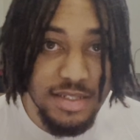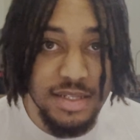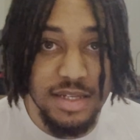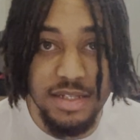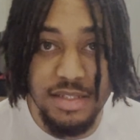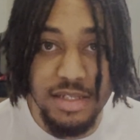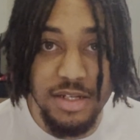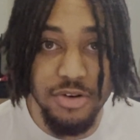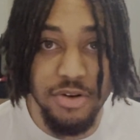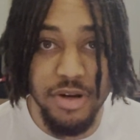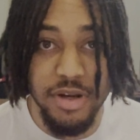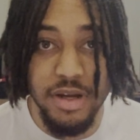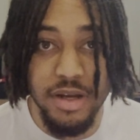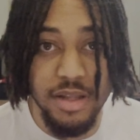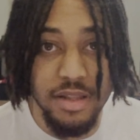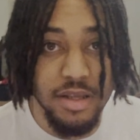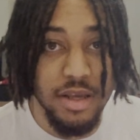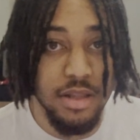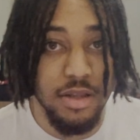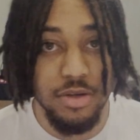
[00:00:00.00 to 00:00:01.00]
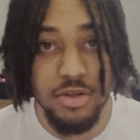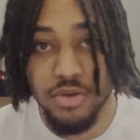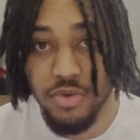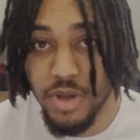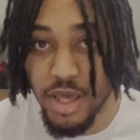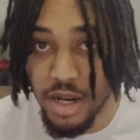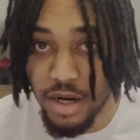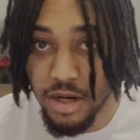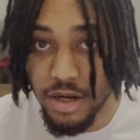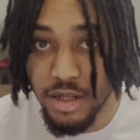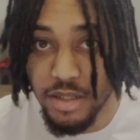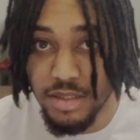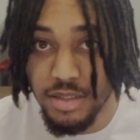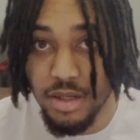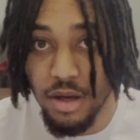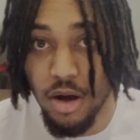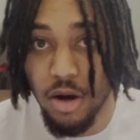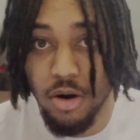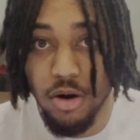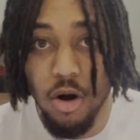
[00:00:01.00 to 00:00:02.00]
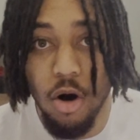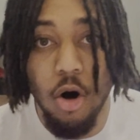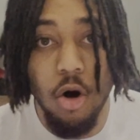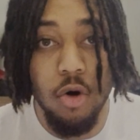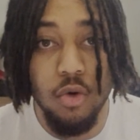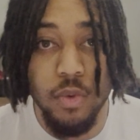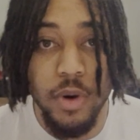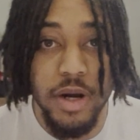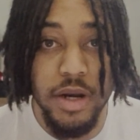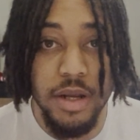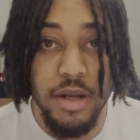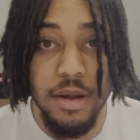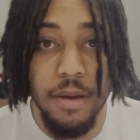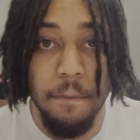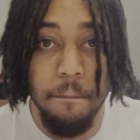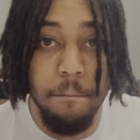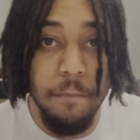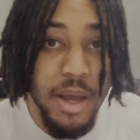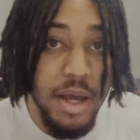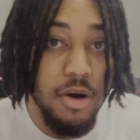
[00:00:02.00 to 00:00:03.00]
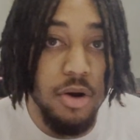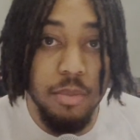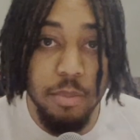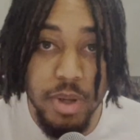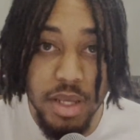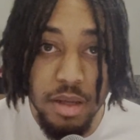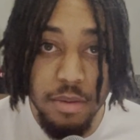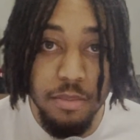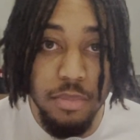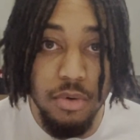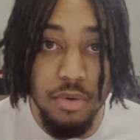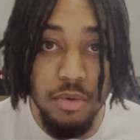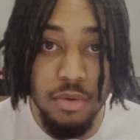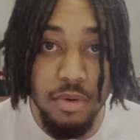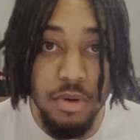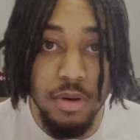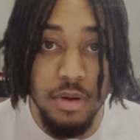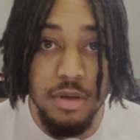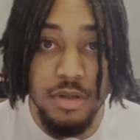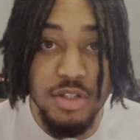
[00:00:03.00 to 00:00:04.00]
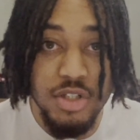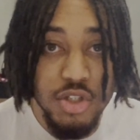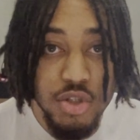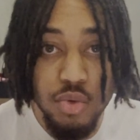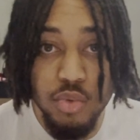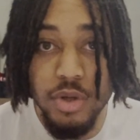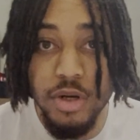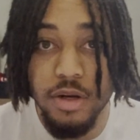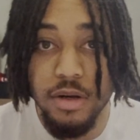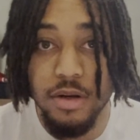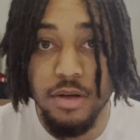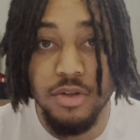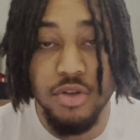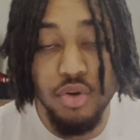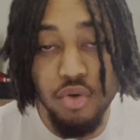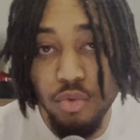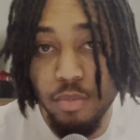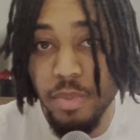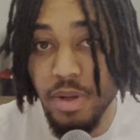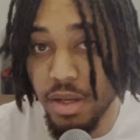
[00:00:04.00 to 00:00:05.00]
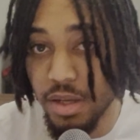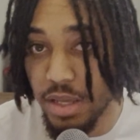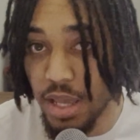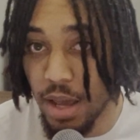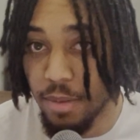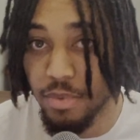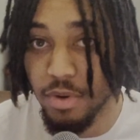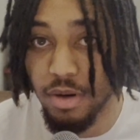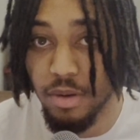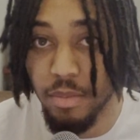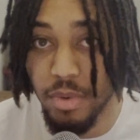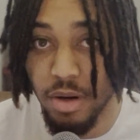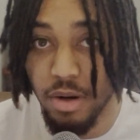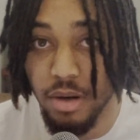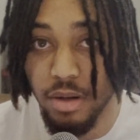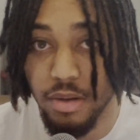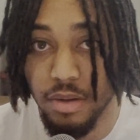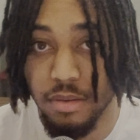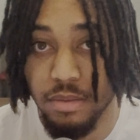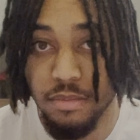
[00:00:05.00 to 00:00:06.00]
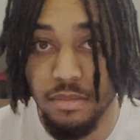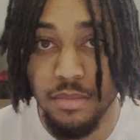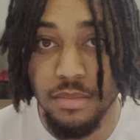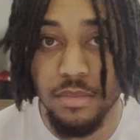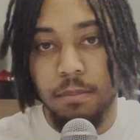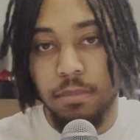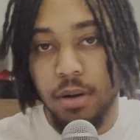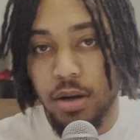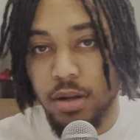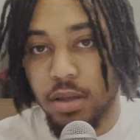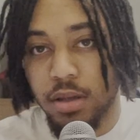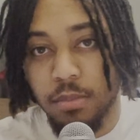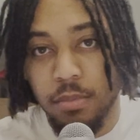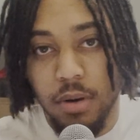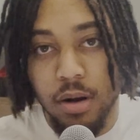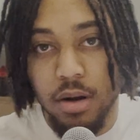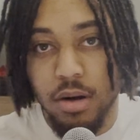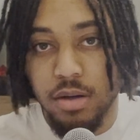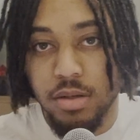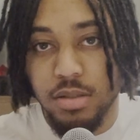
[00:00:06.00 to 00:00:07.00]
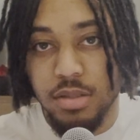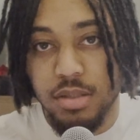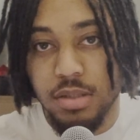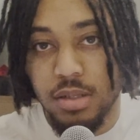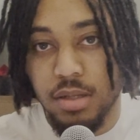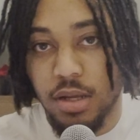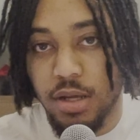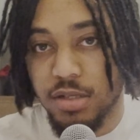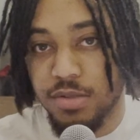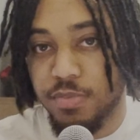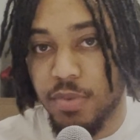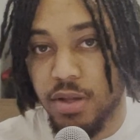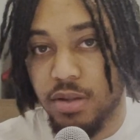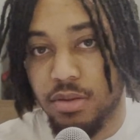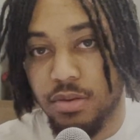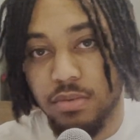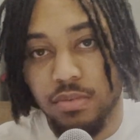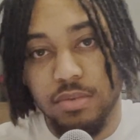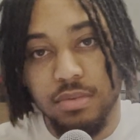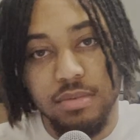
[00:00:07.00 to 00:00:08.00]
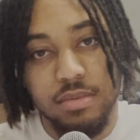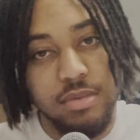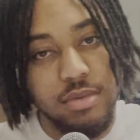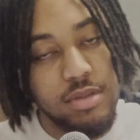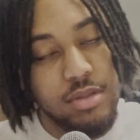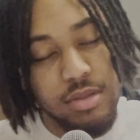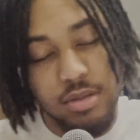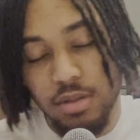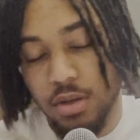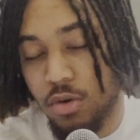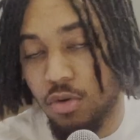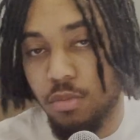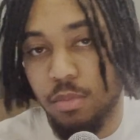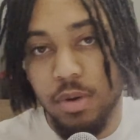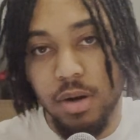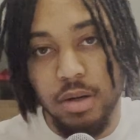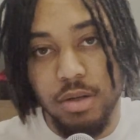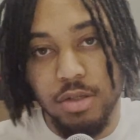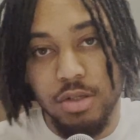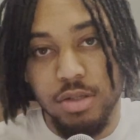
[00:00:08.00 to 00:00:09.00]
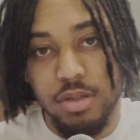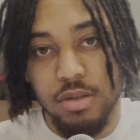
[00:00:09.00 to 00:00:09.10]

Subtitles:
considering the other two candidates are already better people suited to be Captain America. Bucky Barnes has been through so much.